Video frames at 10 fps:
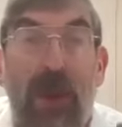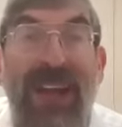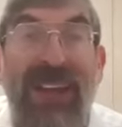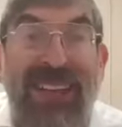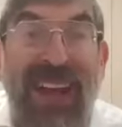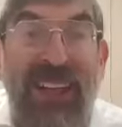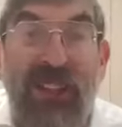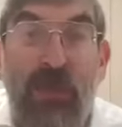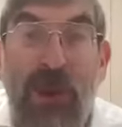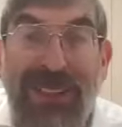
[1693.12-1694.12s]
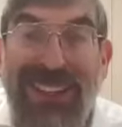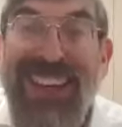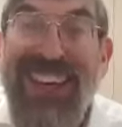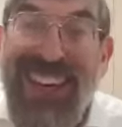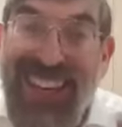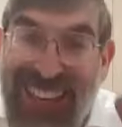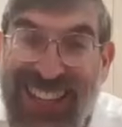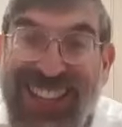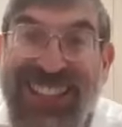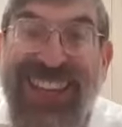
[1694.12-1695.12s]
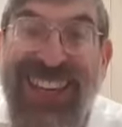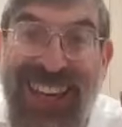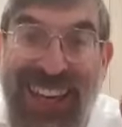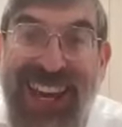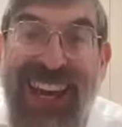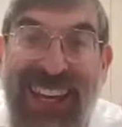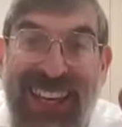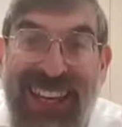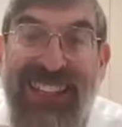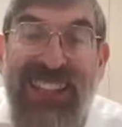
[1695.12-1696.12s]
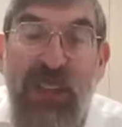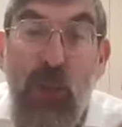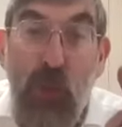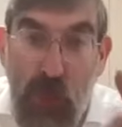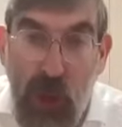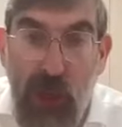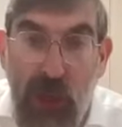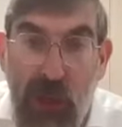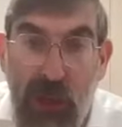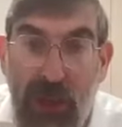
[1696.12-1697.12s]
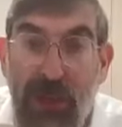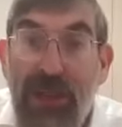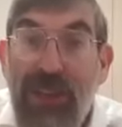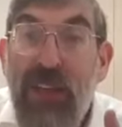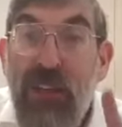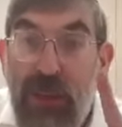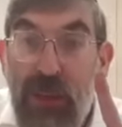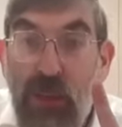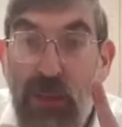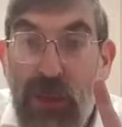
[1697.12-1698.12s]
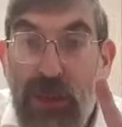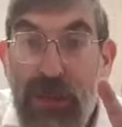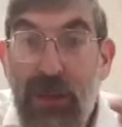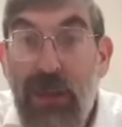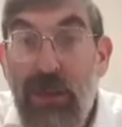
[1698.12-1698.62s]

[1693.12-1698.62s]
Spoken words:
I could teach the pasuk ish ki yikach isha ubala, that you need two things.